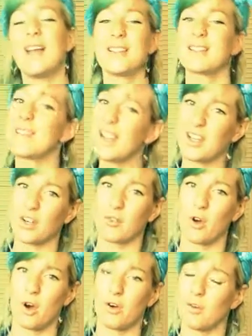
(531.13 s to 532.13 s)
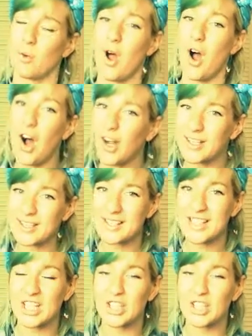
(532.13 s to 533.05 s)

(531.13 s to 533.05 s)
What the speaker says: Second of all, honestly,